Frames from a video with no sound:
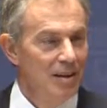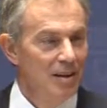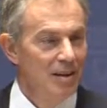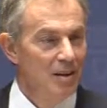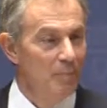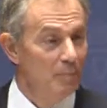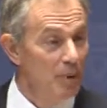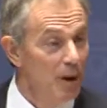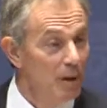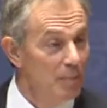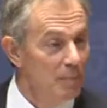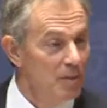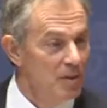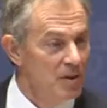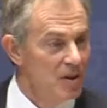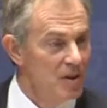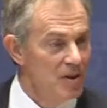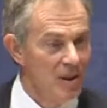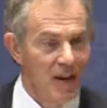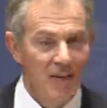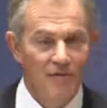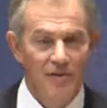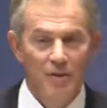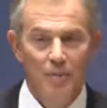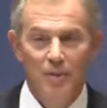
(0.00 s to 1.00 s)
The purposes
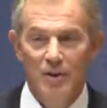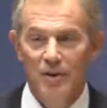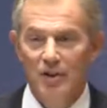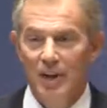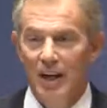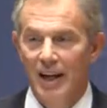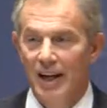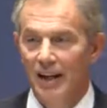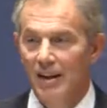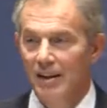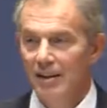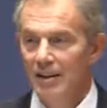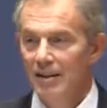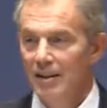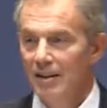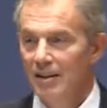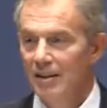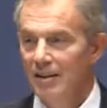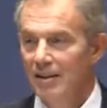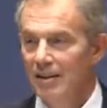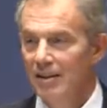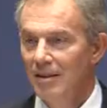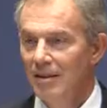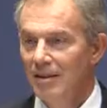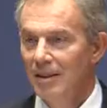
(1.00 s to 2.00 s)
have to be shared.
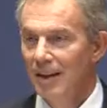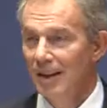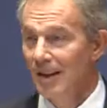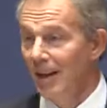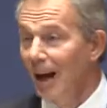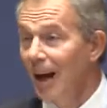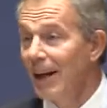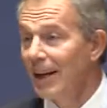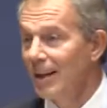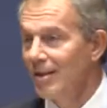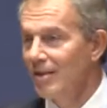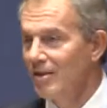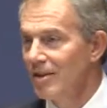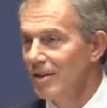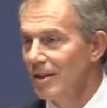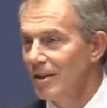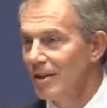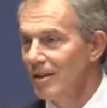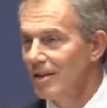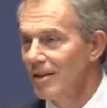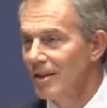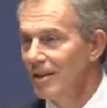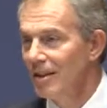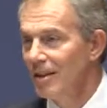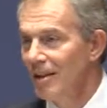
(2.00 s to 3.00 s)
The
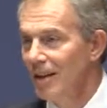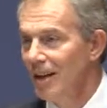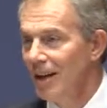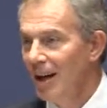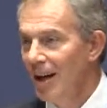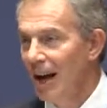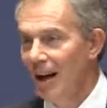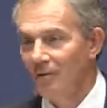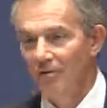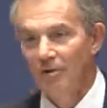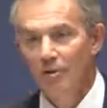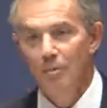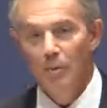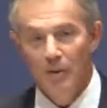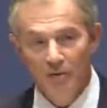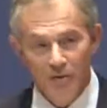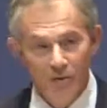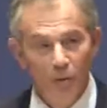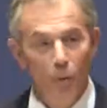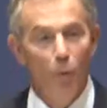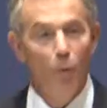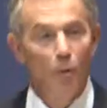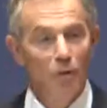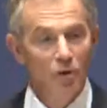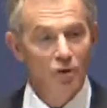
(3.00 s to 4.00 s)
alliances have to be
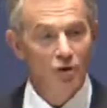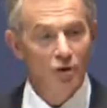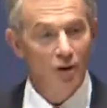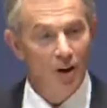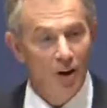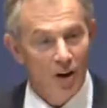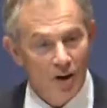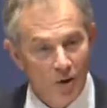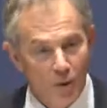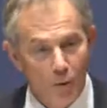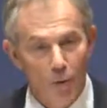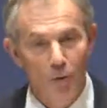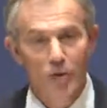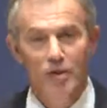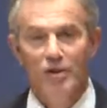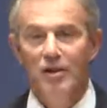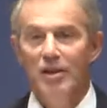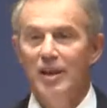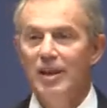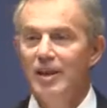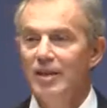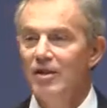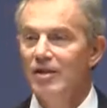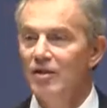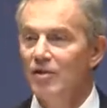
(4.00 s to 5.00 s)
forged across
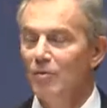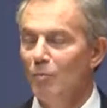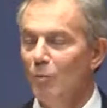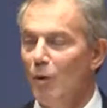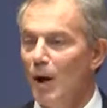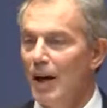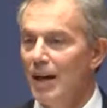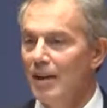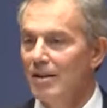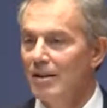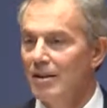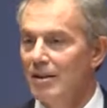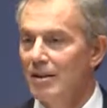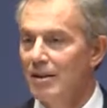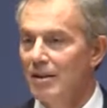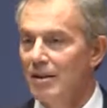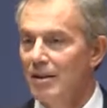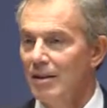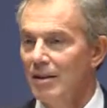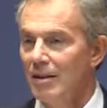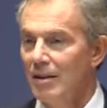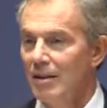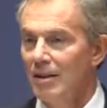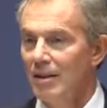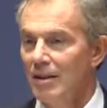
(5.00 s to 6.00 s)
East and West.
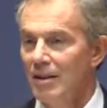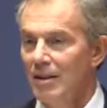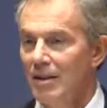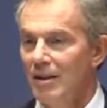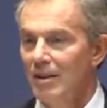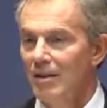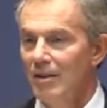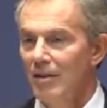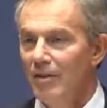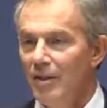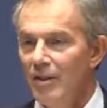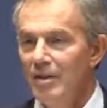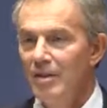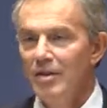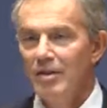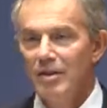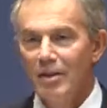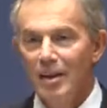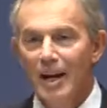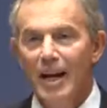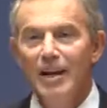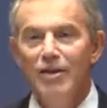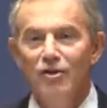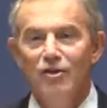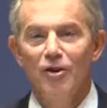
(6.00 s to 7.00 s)
So this is
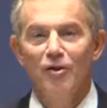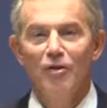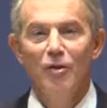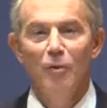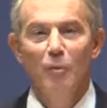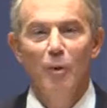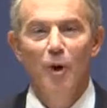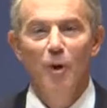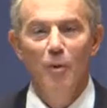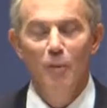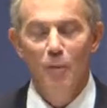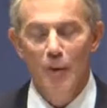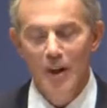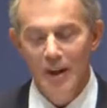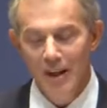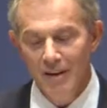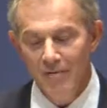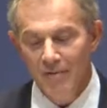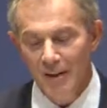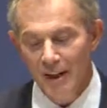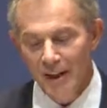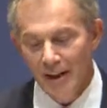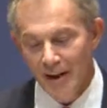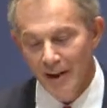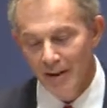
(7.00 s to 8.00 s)
the nature of the world we
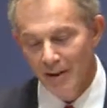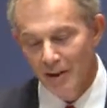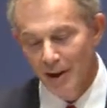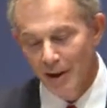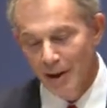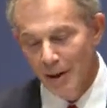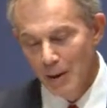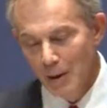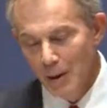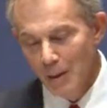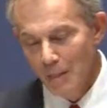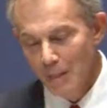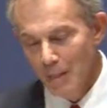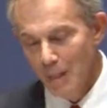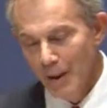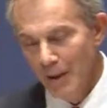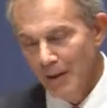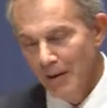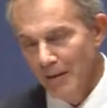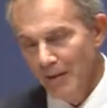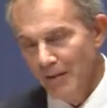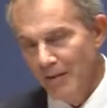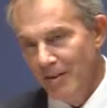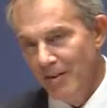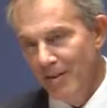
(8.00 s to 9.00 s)
live in, and
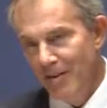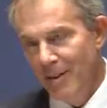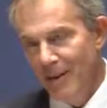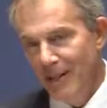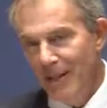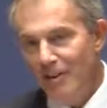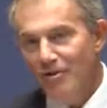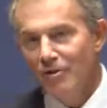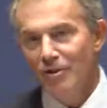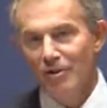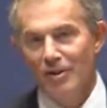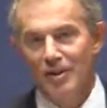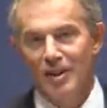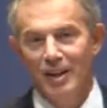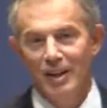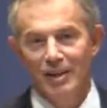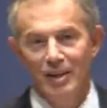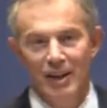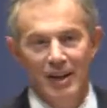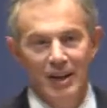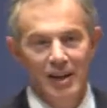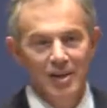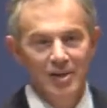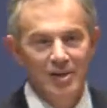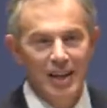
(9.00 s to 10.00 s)
the interesting
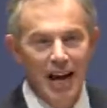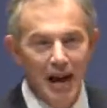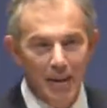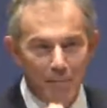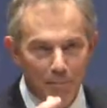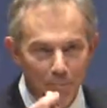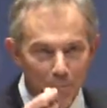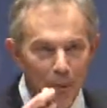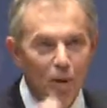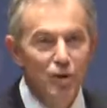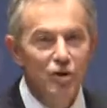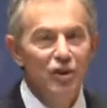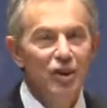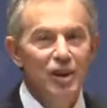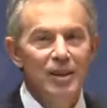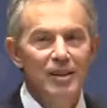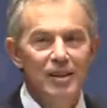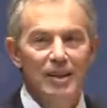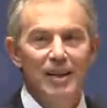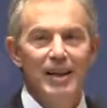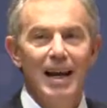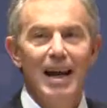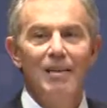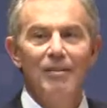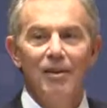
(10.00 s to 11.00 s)
thing is that pushing
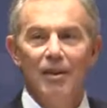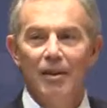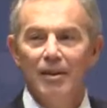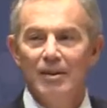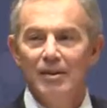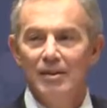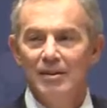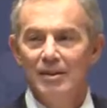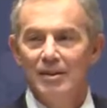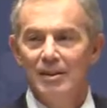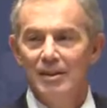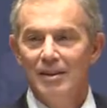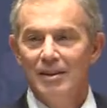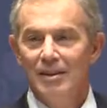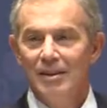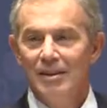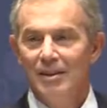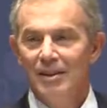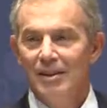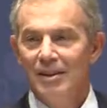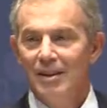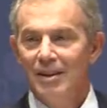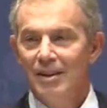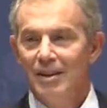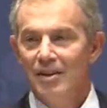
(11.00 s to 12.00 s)
together
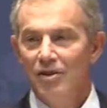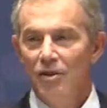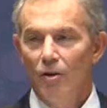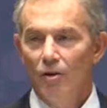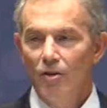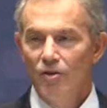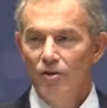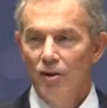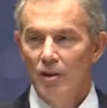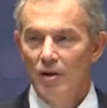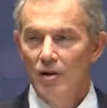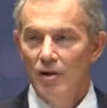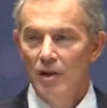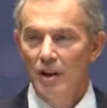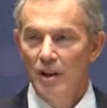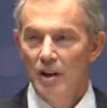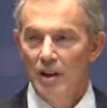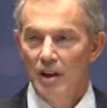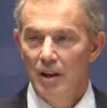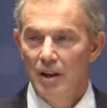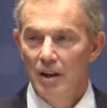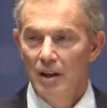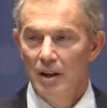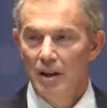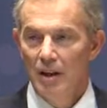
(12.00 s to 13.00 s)
is not just
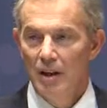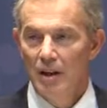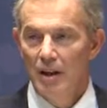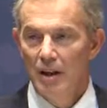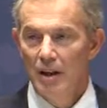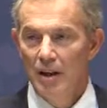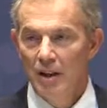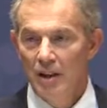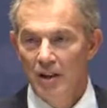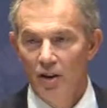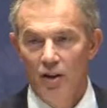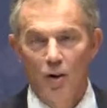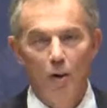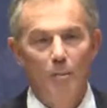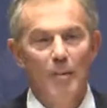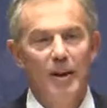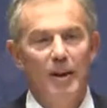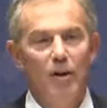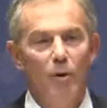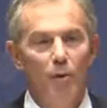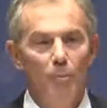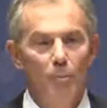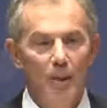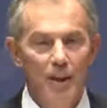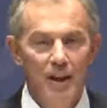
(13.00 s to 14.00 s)

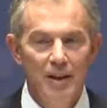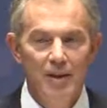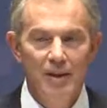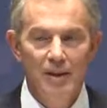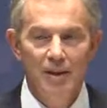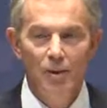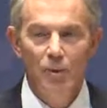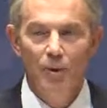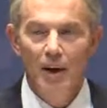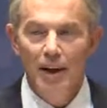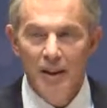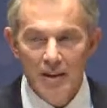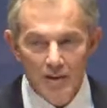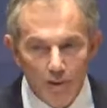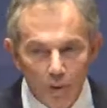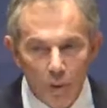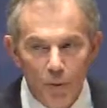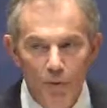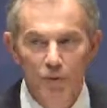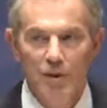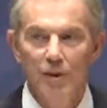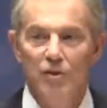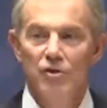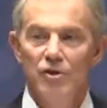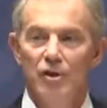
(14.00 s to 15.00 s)
economic or political, it's
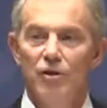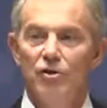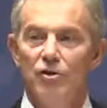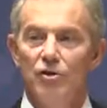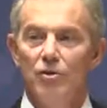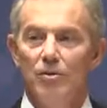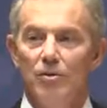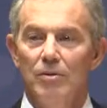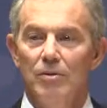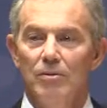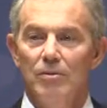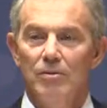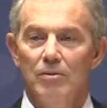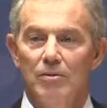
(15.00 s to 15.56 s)
also social